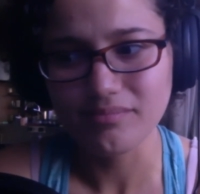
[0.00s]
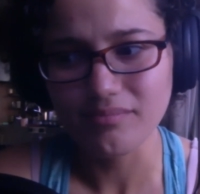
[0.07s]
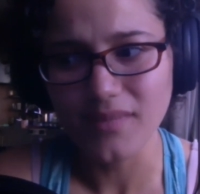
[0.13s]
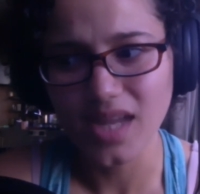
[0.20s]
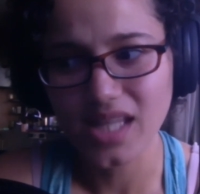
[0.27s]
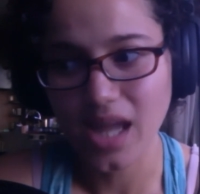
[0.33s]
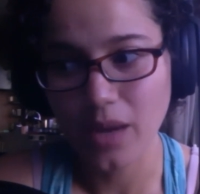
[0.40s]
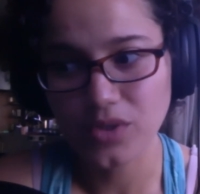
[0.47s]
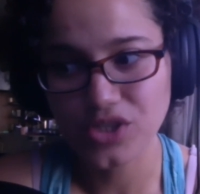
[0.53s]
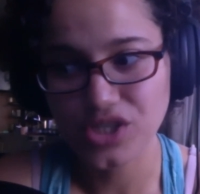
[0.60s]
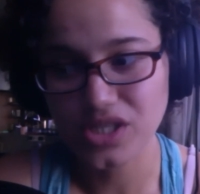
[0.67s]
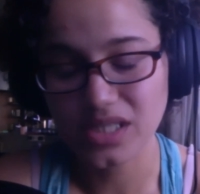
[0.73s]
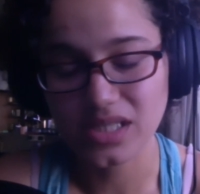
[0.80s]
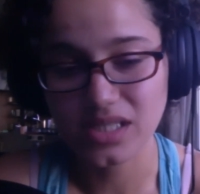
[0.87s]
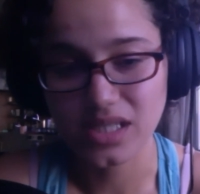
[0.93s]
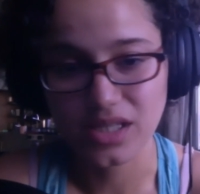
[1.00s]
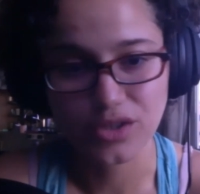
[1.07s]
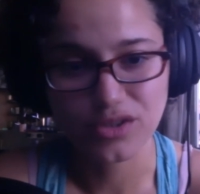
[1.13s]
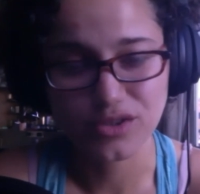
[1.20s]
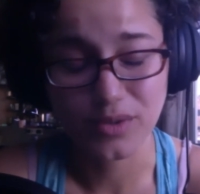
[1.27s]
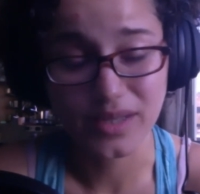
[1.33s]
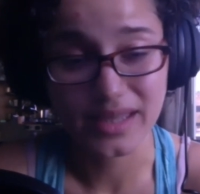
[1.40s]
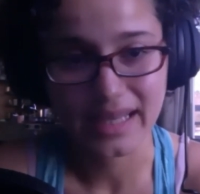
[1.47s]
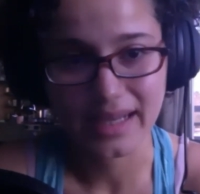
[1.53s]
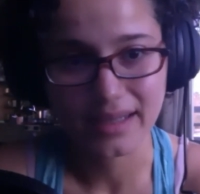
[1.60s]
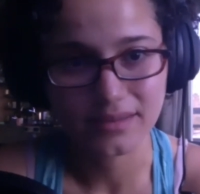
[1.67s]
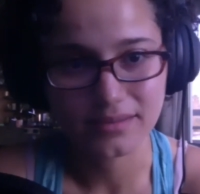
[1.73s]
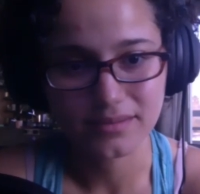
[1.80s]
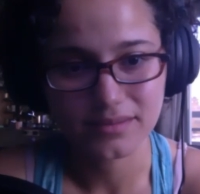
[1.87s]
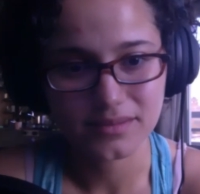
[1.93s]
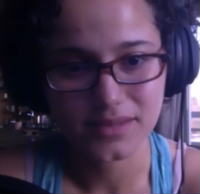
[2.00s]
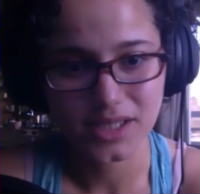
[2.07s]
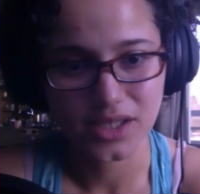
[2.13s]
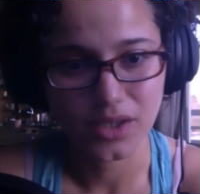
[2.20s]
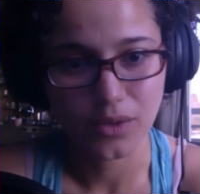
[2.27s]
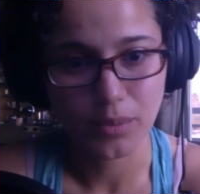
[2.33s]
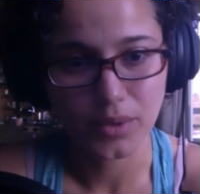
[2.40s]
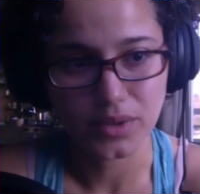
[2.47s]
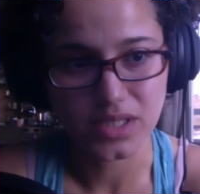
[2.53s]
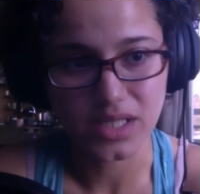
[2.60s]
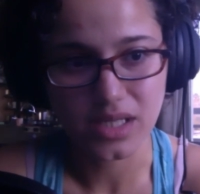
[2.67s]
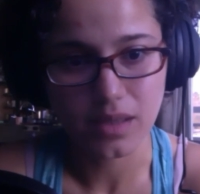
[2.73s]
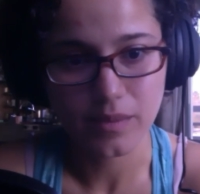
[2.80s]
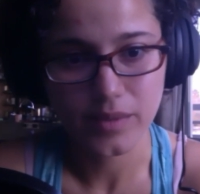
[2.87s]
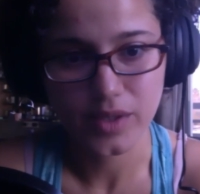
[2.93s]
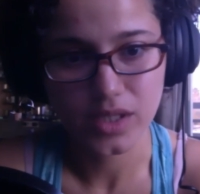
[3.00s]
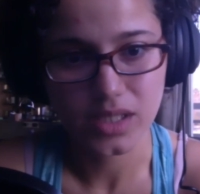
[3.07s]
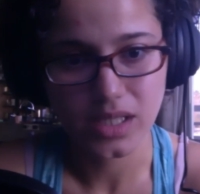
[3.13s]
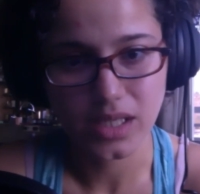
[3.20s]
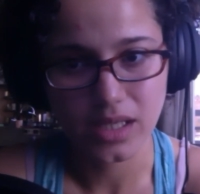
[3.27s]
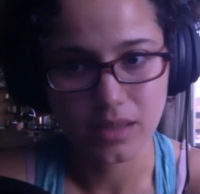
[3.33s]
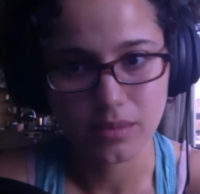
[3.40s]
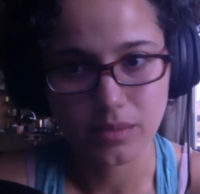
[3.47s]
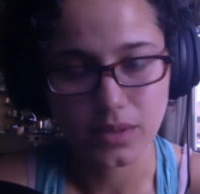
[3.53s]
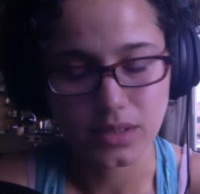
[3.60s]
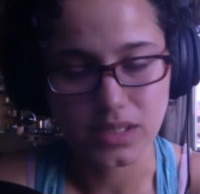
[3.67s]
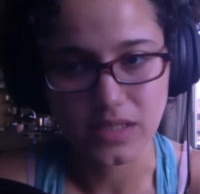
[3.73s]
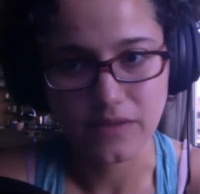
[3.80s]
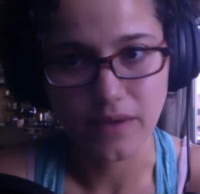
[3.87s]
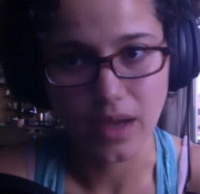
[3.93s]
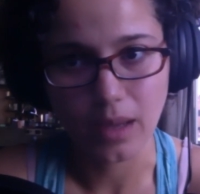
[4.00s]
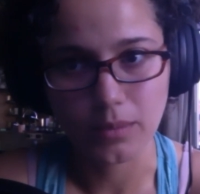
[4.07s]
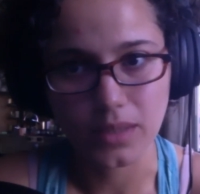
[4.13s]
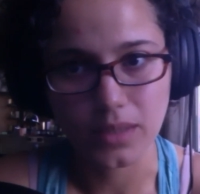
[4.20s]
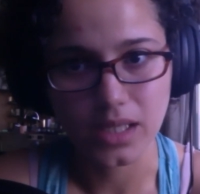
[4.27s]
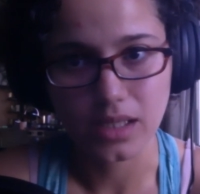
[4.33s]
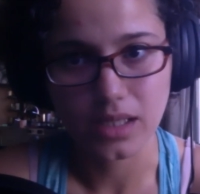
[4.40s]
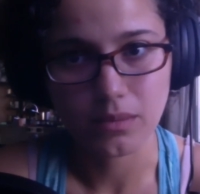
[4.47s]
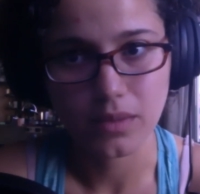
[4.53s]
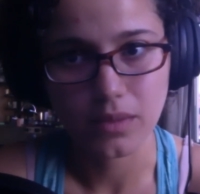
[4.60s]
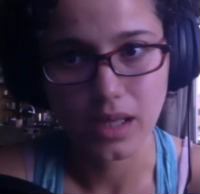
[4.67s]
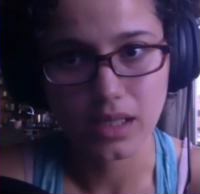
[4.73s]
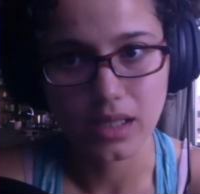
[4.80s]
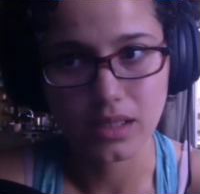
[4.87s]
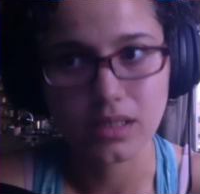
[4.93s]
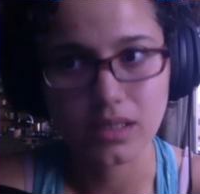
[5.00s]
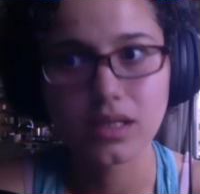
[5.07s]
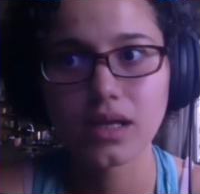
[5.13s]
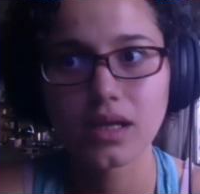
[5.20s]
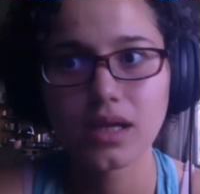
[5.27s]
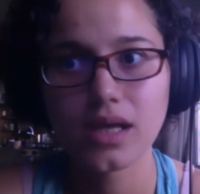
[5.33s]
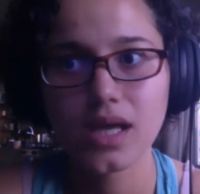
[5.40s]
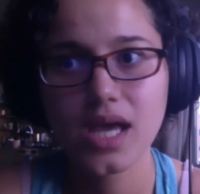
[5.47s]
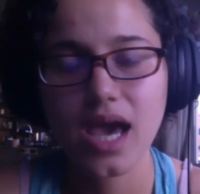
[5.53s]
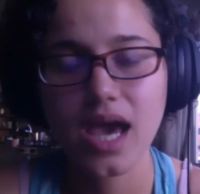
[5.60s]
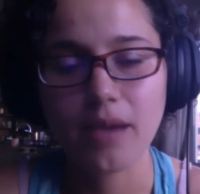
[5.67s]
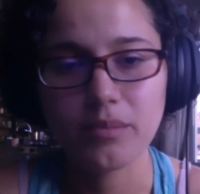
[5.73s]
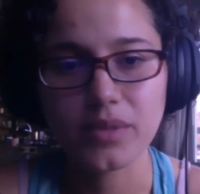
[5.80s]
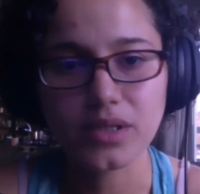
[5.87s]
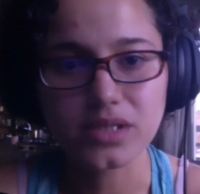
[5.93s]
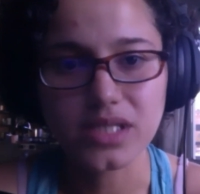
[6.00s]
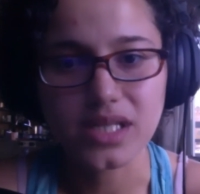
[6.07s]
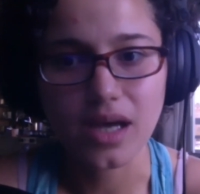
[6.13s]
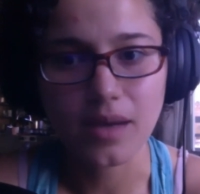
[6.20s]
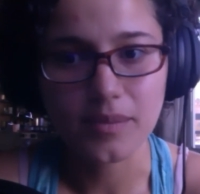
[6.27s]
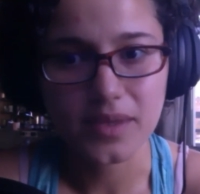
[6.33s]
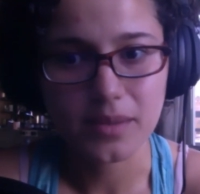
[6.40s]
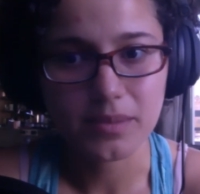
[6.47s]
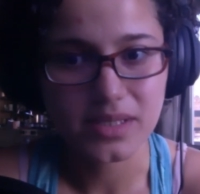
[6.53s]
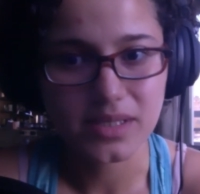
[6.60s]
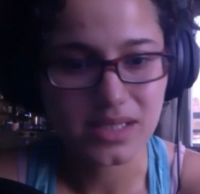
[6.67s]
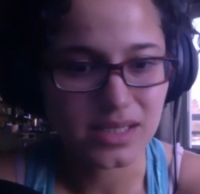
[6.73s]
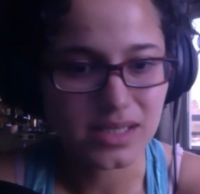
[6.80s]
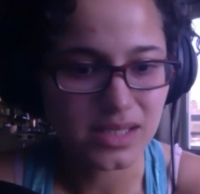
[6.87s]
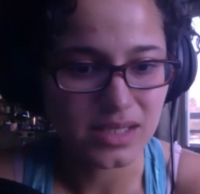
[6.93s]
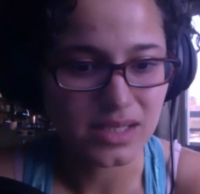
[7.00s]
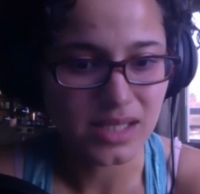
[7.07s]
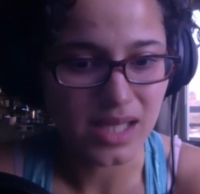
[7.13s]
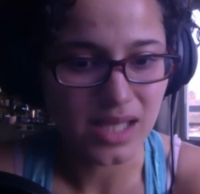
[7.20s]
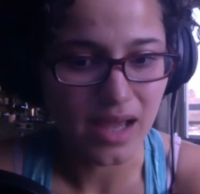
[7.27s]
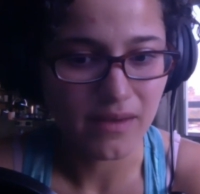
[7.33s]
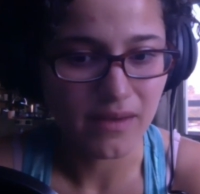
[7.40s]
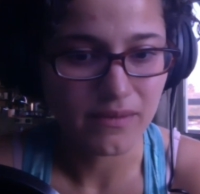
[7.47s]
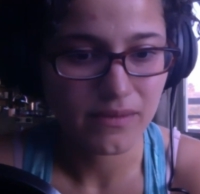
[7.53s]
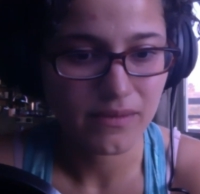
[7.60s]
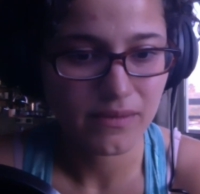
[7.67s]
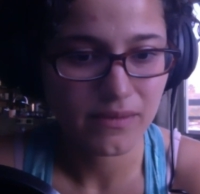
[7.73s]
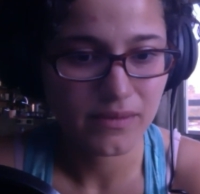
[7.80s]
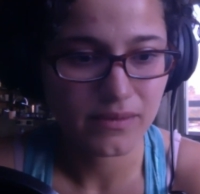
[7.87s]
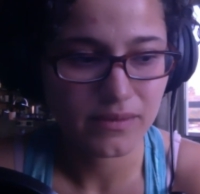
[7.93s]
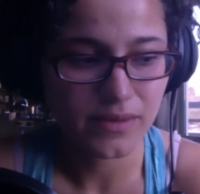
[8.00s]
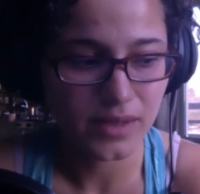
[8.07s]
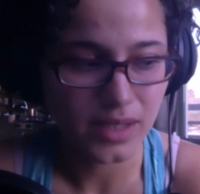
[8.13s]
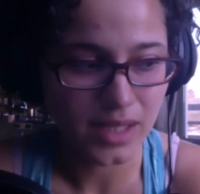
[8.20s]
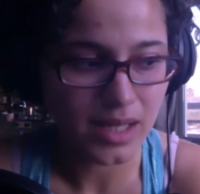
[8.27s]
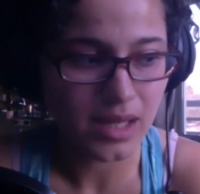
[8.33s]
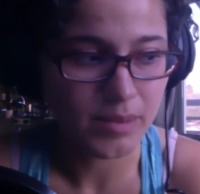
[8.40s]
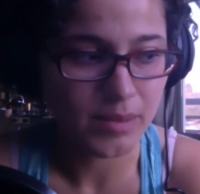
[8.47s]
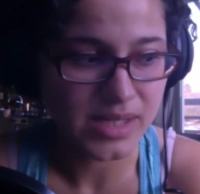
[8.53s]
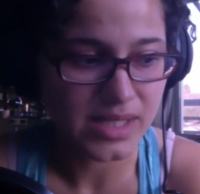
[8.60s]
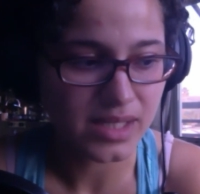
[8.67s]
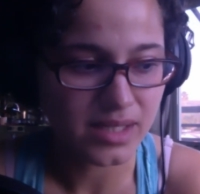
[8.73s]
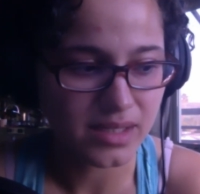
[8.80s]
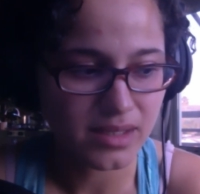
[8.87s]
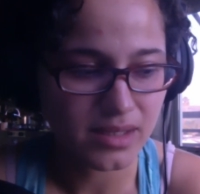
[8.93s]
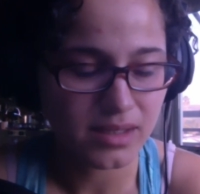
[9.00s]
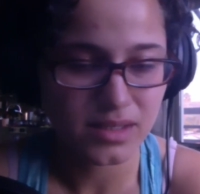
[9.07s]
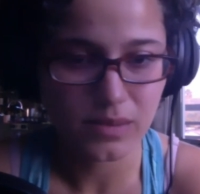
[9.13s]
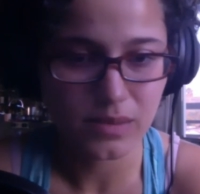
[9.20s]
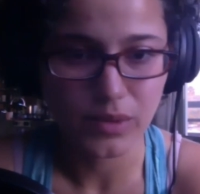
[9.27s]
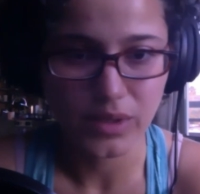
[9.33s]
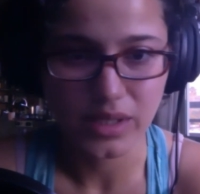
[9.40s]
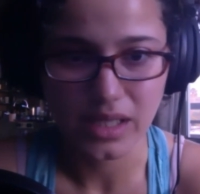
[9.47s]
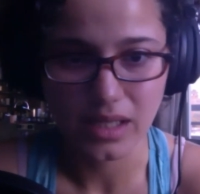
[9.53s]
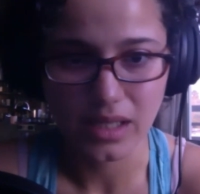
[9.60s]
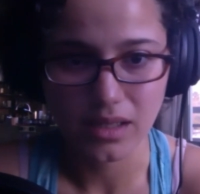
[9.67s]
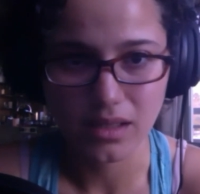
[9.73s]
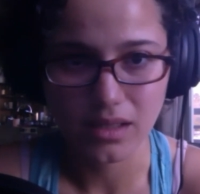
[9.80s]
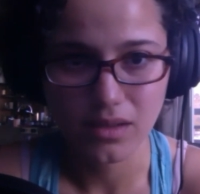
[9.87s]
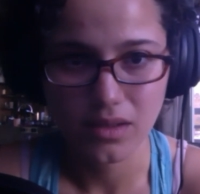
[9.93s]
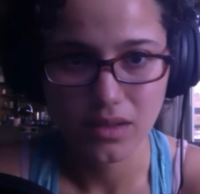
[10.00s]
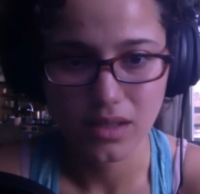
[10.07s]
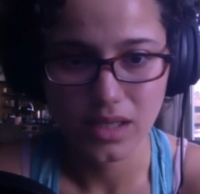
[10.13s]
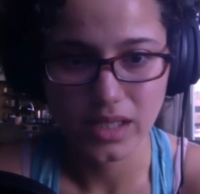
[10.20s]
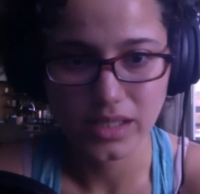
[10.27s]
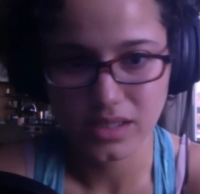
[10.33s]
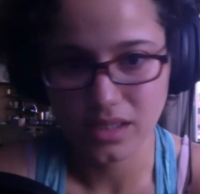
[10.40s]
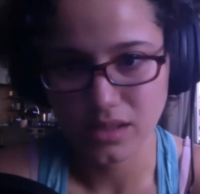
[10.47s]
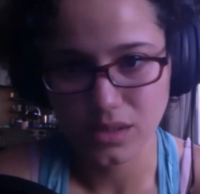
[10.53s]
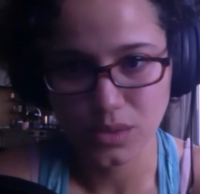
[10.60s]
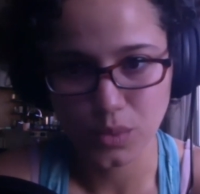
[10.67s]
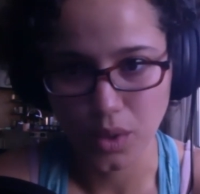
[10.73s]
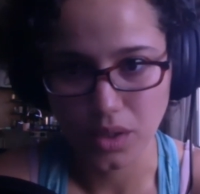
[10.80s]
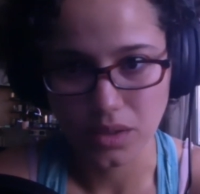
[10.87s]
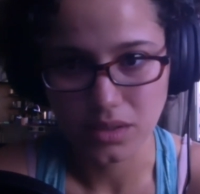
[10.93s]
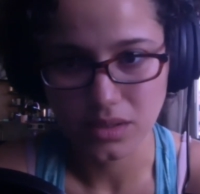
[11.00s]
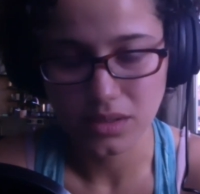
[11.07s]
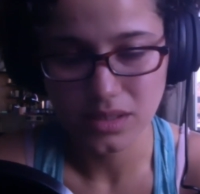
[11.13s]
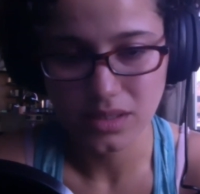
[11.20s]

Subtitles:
and I would just continue doing that, building community and building family, and building up the businesses that I've fully committed to bringing into this world.